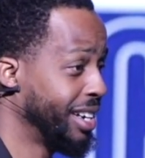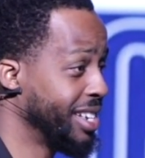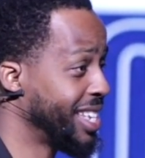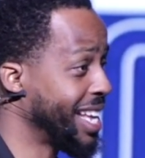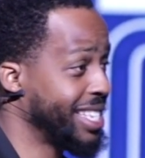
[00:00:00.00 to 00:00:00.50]

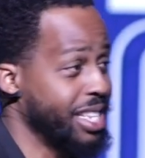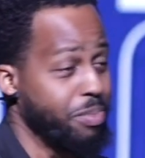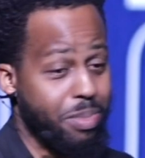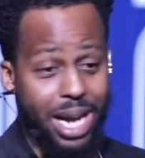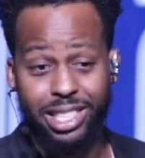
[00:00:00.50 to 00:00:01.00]
because that's
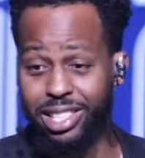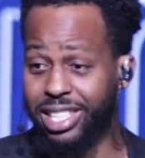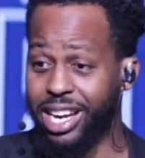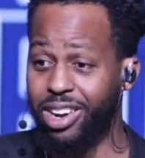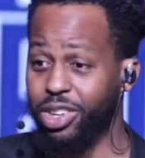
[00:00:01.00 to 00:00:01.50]
as much as
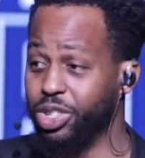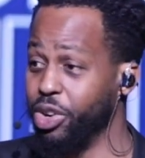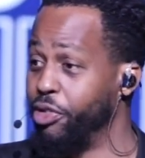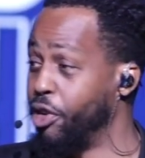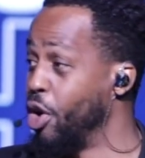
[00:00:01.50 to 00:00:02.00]
they're going to
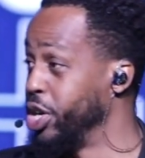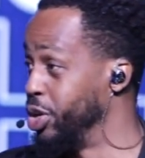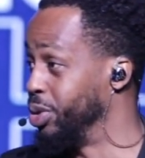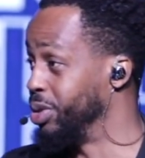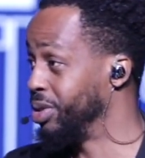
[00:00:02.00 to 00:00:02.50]
do for
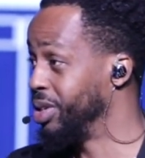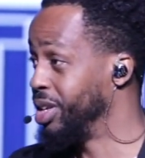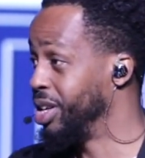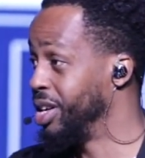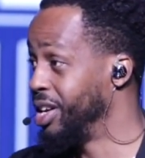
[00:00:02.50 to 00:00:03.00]
you
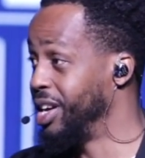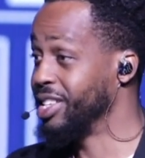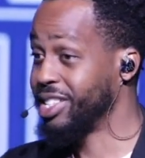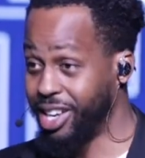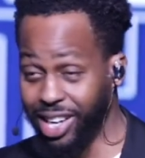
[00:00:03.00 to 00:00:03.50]

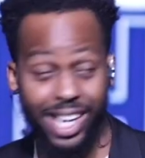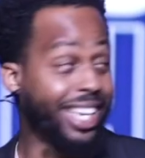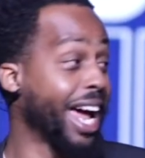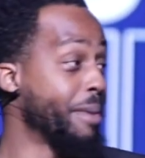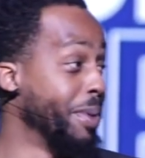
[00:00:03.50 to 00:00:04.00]
is
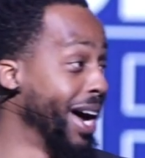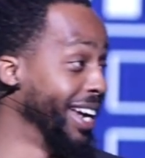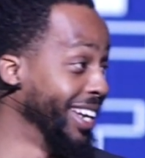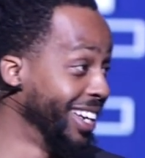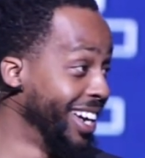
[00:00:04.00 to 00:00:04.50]
click that
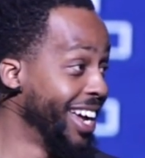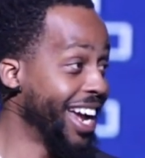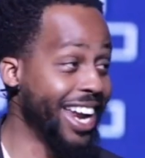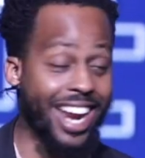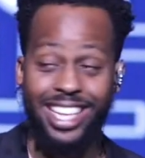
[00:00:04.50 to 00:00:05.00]
button
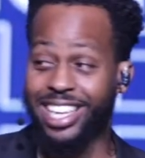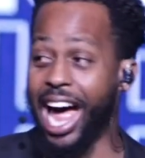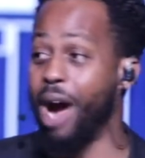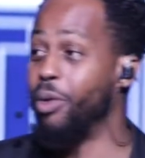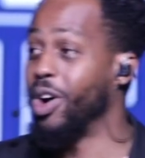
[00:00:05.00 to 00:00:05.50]
and that's,
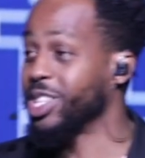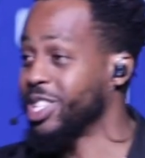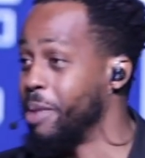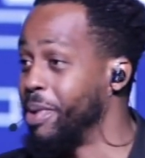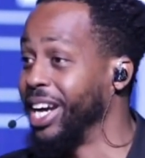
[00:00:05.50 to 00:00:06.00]
I want
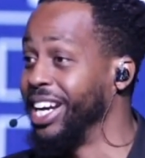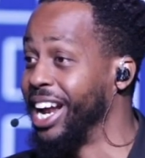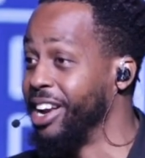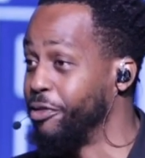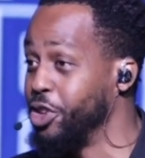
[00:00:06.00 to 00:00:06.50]
somebody
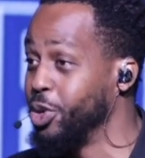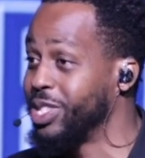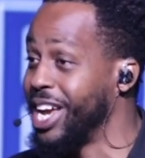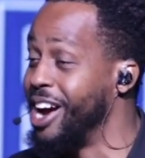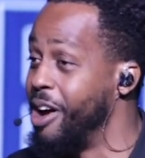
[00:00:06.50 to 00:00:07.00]
that if you
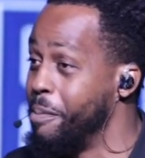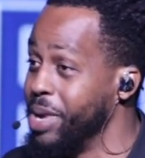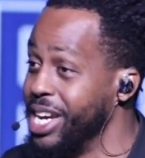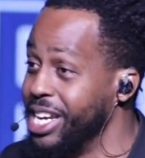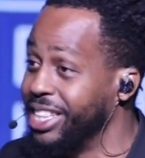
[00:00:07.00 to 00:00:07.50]
tell
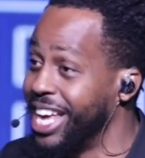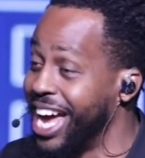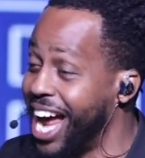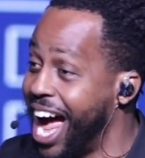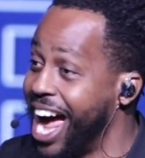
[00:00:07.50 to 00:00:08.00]
me
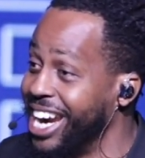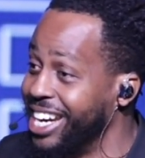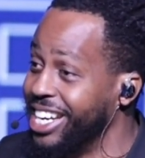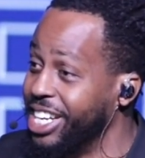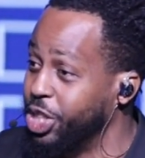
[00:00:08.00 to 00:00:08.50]
that I
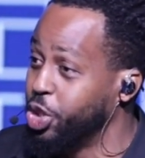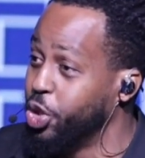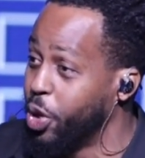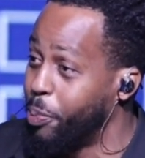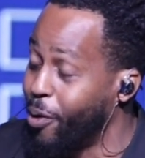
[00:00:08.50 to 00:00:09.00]
need
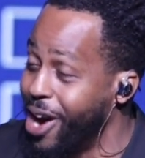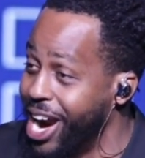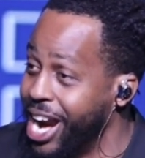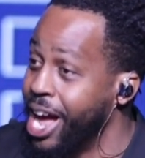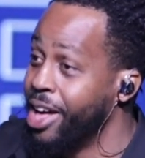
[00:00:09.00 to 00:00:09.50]
you to
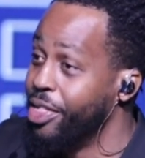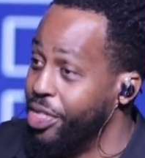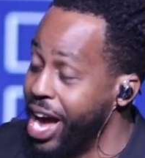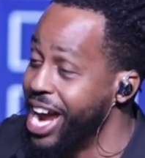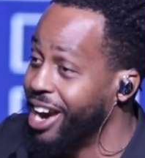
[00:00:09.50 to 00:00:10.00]
pray,
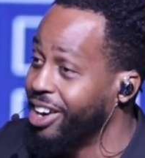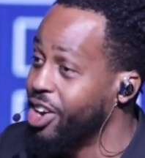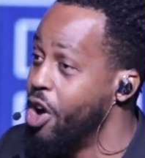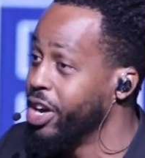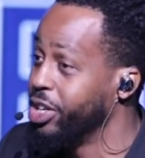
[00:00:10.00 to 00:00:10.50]
they are
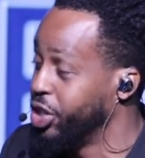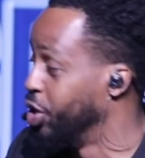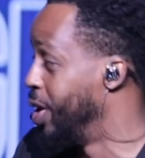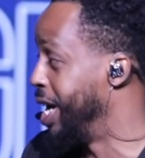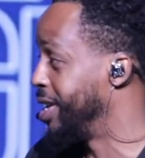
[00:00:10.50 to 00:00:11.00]
going to
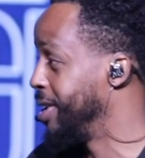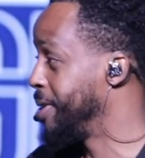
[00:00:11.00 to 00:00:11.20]
do it.